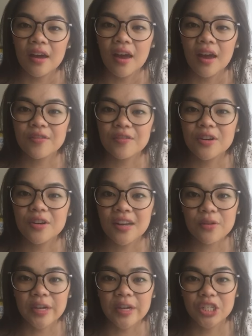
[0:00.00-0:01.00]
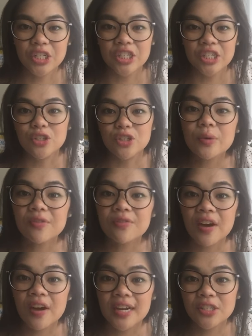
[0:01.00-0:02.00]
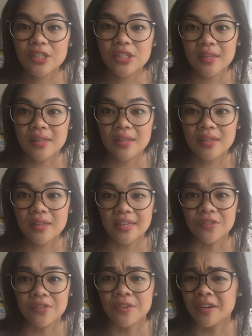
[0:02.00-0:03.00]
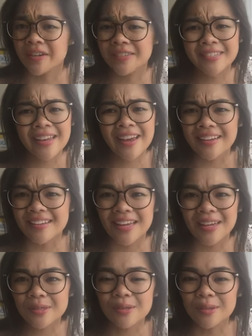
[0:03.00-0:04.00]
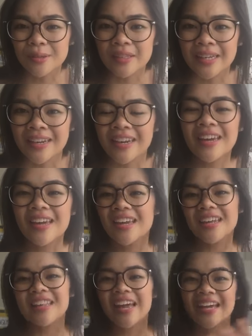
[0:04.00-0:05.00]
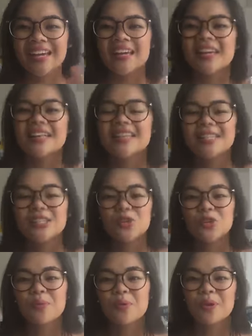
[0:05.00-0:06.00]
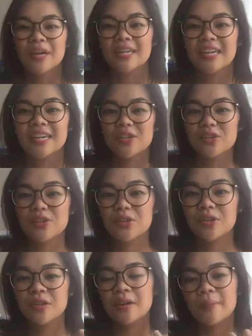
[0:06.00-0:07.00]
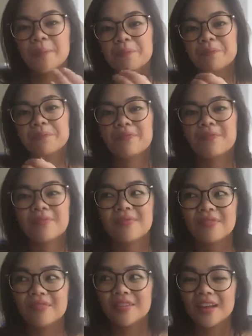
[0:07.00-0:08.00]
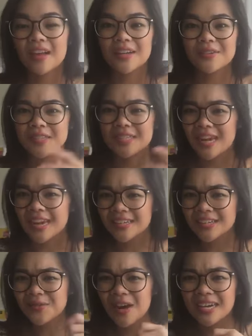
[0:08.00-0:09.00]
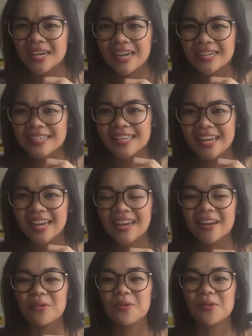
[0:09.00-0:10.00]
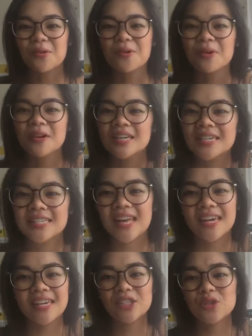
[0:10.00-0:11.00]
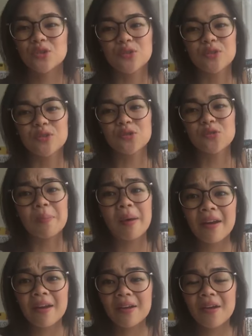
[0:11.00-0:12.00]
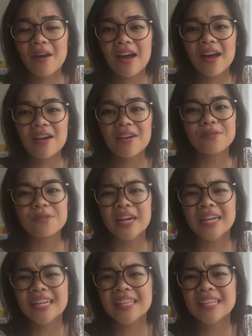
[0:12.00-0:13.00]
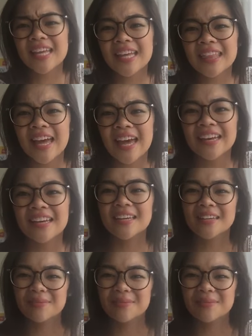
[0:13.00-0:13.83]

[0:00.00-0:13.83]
I've got another question. Do you advise doing the contention verse? Yes, absolutely. Like, there's no point in you kind of starting to write an essay or starting to do a paragraph or anything like that